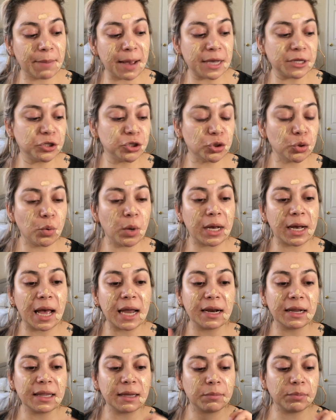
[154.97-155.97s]
buy two and
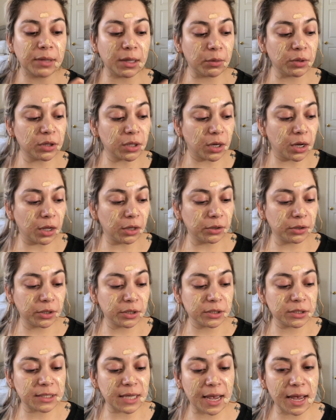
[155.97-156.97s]
kind of like play with the
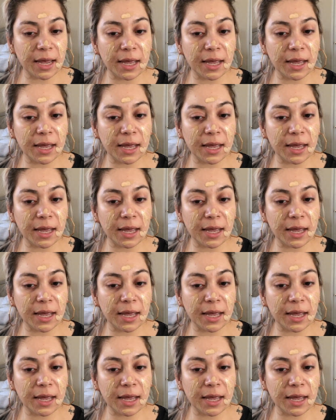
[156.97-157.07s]
colors.